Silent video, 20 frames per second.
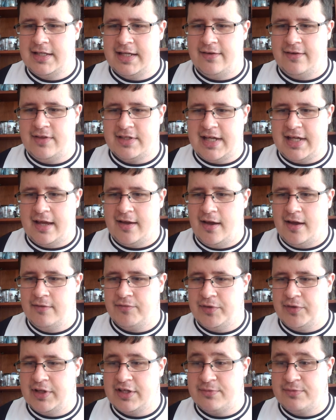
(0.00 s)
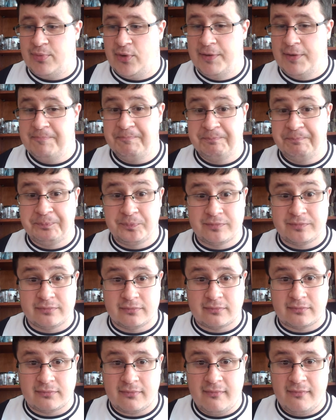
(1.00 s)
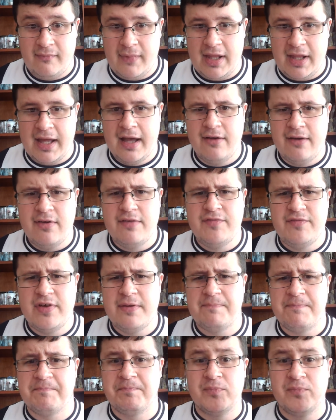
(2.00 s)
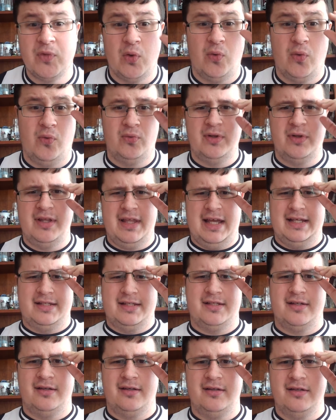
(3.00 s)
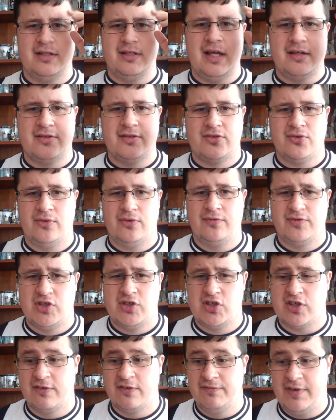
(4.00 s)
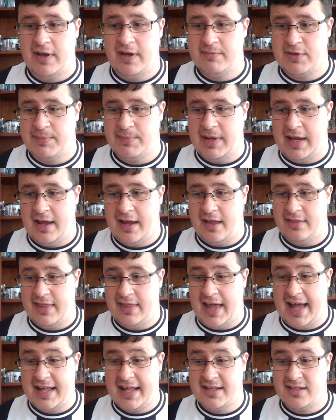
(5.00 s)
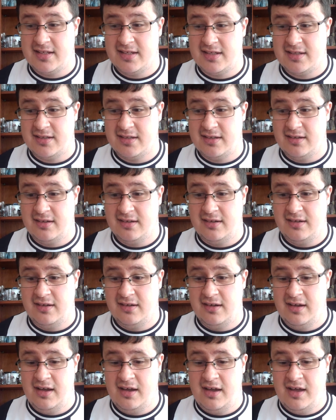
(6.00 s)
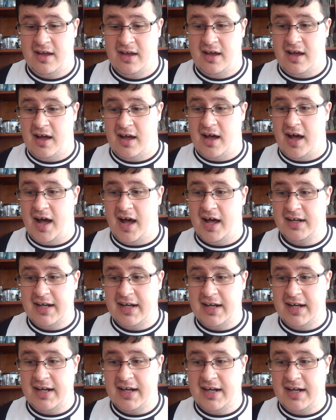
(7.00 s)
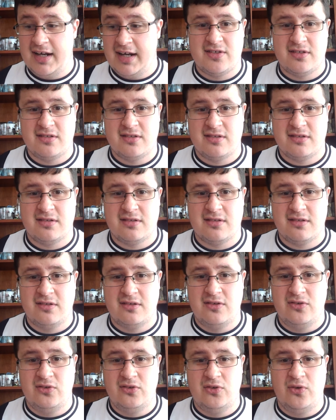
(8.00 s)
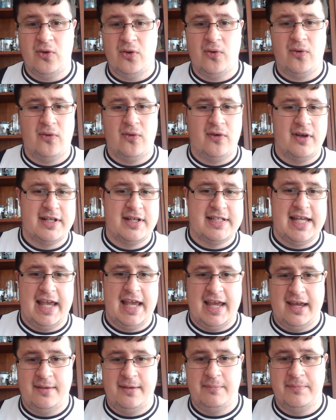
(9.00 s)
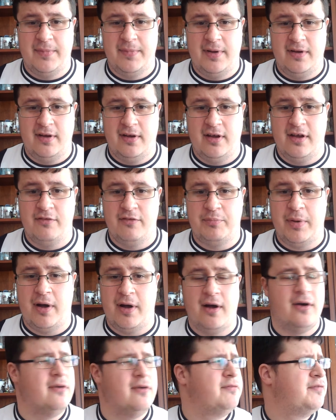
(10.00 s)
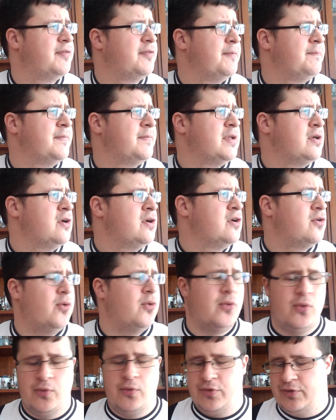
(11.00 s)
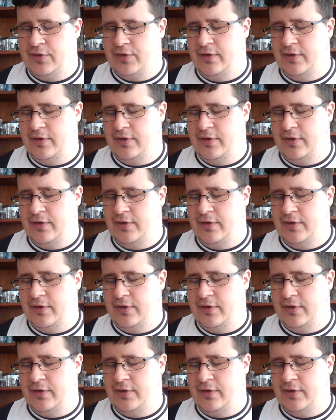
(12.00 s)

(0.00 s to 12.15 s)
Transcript: the idea of the takeover at this point. However, all of this does sort of just confirm to me that unless you're a team of part of